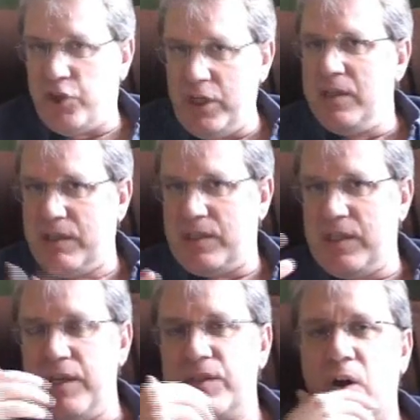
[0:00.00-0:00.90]

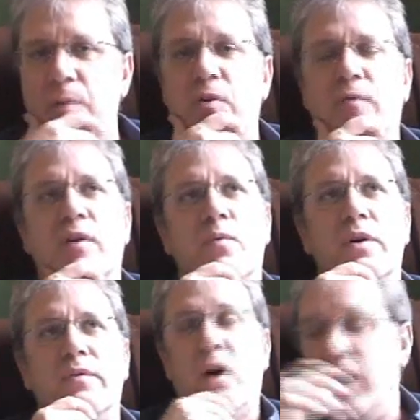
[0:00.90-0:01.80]
Jesus is our perfect
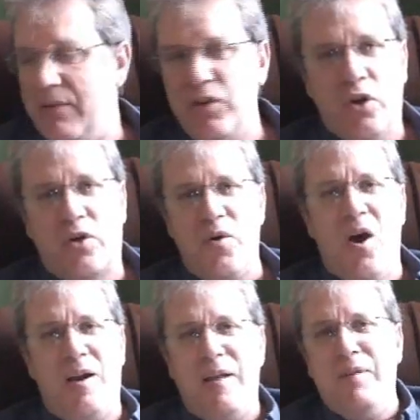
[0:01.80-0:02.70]
Word of God. Even your
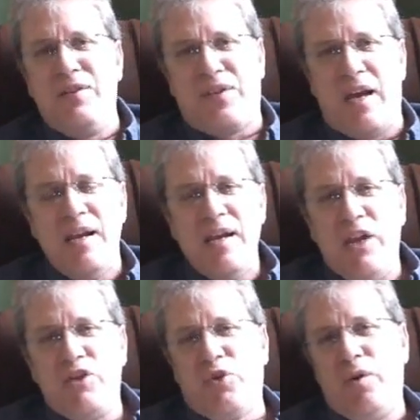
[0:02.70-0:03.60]
Quran admits that
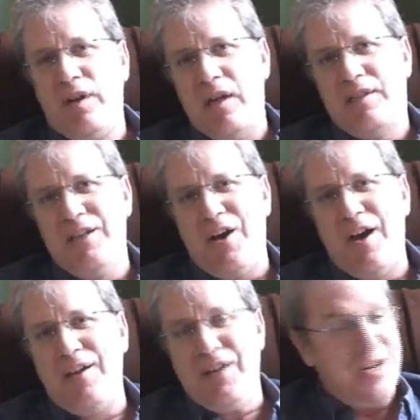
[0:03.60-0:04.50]
in Surah 19,
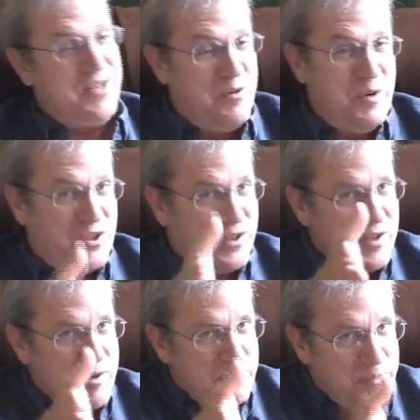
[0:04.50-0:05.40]
ayah 19, which
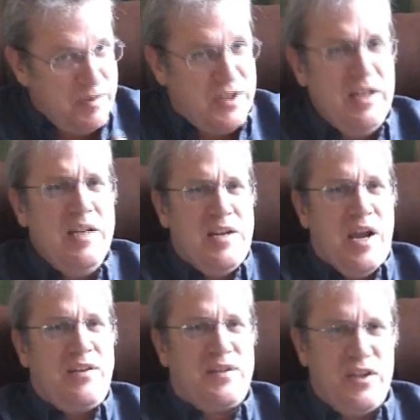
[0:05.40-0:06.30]

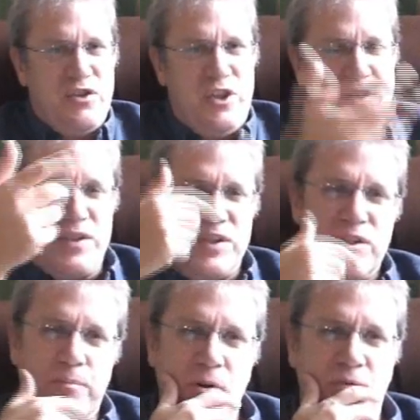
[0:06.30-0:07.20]
delineates that Jesus
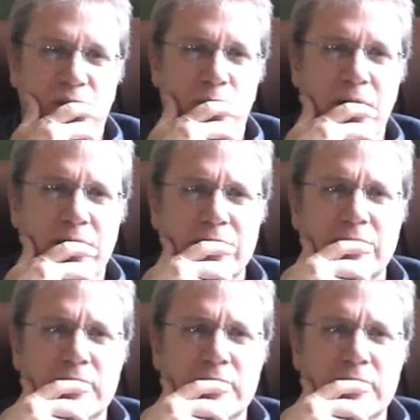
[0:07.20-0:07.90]
is the perfect one.